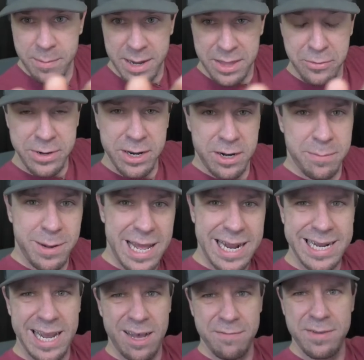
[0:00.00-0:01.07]
in my 300
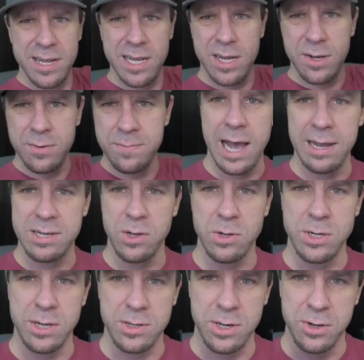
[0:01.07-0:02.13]
blackout video, I
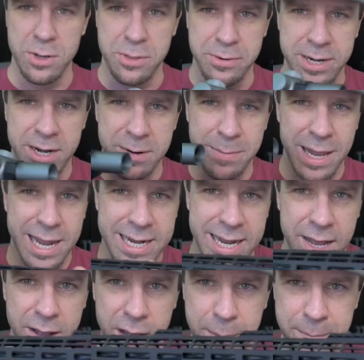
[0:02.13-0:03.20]
told you I was gonna do a 300
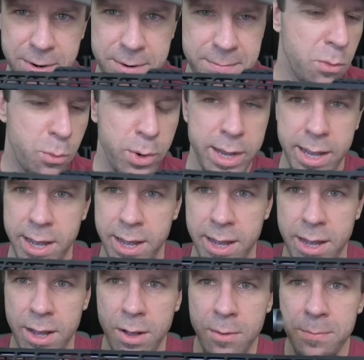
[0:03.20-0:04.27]
blackout upper?
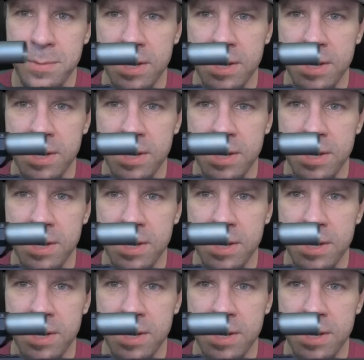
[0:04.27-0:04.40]
Well,